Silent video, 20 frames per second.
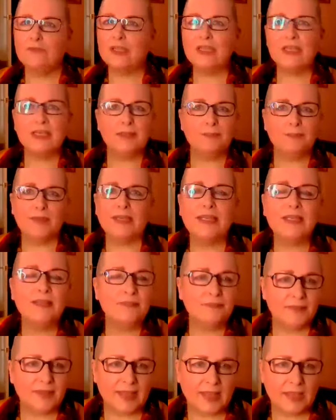really
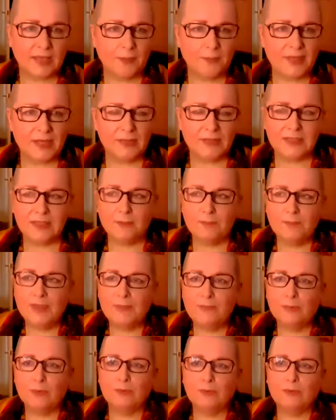believe that. I mean, some
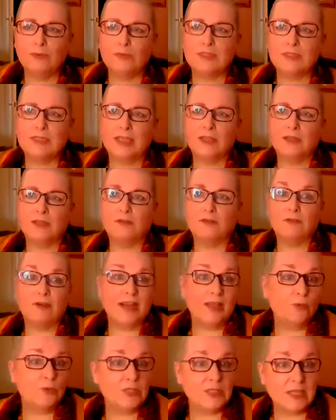people say
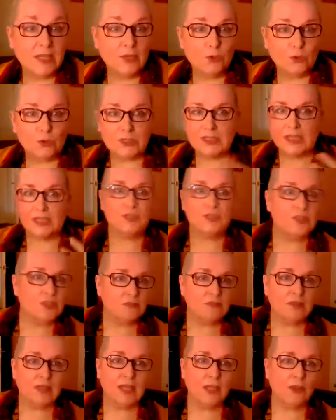grounding or
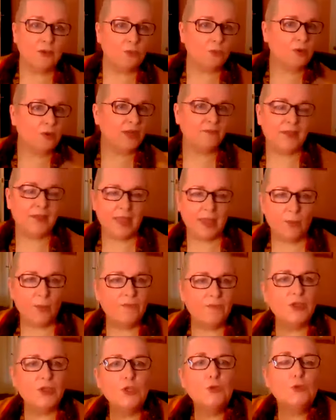centering or whatever.
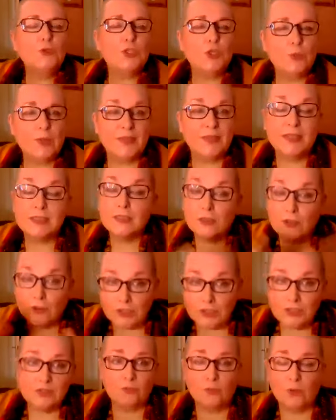However you do it, there's
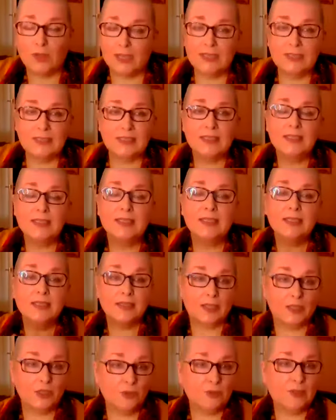lots of ways
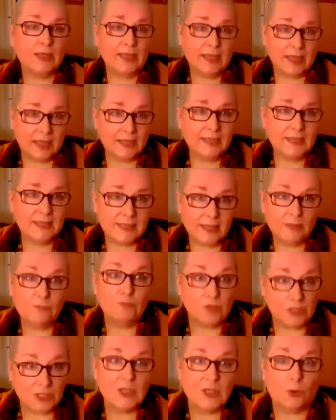that you can get the same
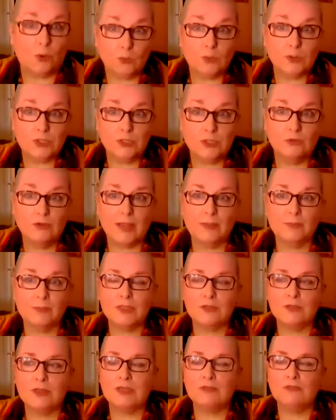results. You're
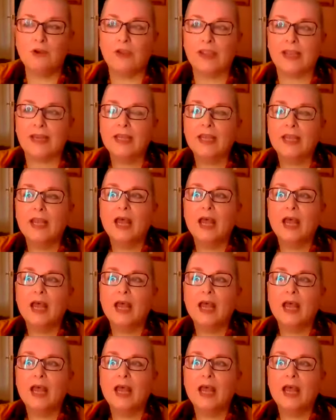absolutely right.